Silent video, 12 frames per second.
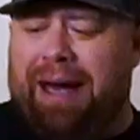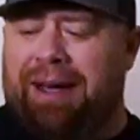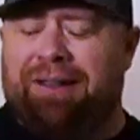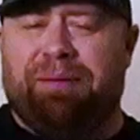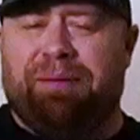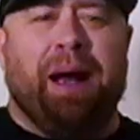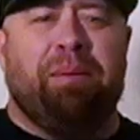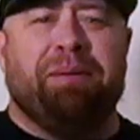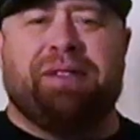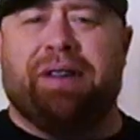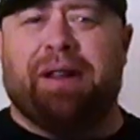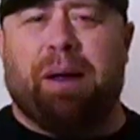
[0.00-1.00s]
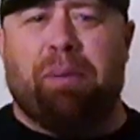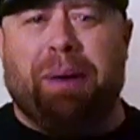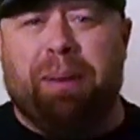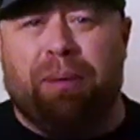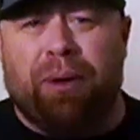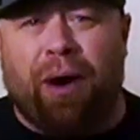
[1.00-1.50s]
It's become this thing that
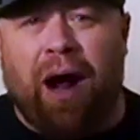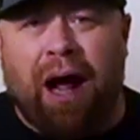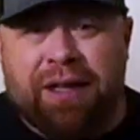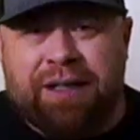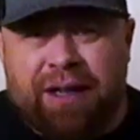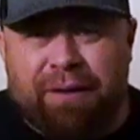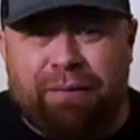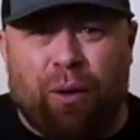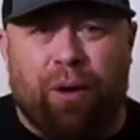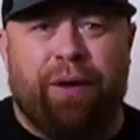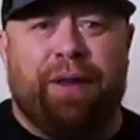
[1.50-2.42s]
people are hunting for.